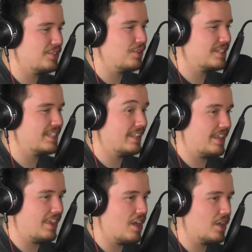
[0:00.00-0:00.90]
you could see like
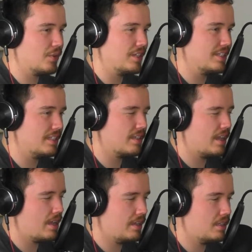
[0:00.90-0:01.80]
the awkwardness. He's
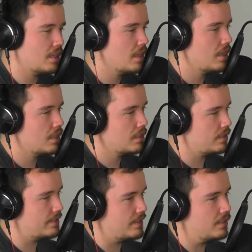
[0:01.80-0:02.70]
like,
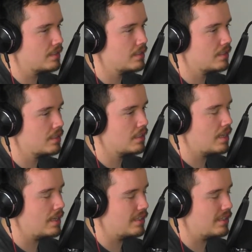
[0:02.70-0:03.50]
Listen, I